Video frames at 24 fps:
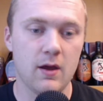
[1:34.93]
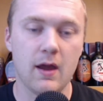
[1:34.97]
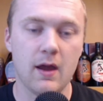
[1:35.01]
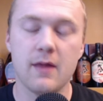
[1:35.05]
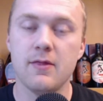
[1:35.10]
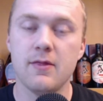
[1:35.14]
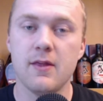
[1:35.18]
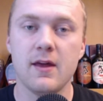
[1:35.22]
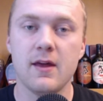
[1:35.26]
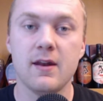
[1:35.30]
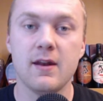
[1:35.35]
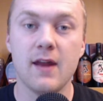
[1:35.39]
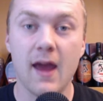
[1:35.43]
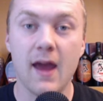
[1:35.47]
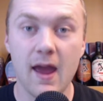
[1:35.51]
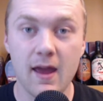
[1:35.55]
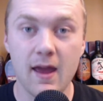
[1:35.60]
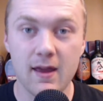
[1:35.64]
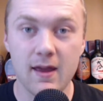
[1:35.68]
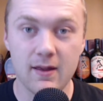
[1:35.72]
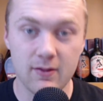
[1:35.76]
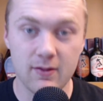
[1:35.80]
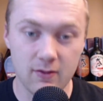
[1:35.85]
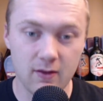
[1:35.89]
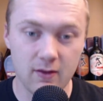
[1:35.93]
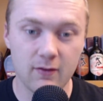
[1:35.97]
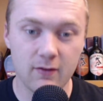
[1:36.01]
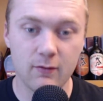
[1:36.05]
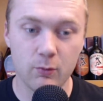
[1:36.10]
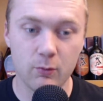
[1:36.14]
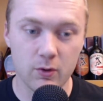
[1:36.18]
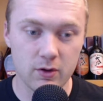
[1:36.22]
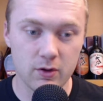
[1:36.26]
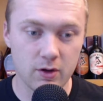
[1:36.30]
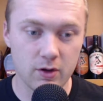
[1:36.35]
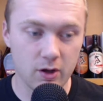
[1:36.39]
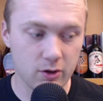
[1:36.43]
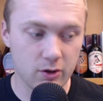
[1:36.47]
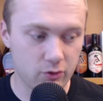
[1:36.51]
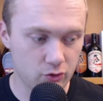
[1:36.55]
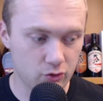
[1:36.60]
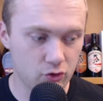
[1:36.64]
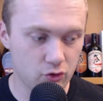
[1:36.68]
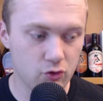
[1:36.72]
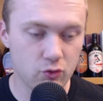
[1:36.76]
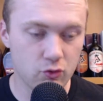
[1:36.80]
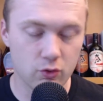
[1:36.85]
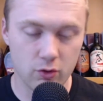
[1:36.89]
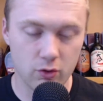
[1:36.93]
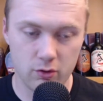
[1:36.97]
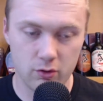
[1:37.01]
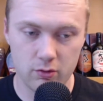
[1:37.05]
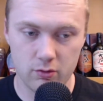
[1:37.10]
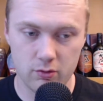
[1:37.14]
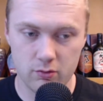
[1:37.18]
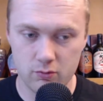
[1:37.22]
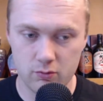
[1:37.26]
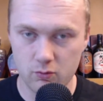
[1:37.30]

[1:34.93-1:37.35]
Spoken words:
and then in this one, a newer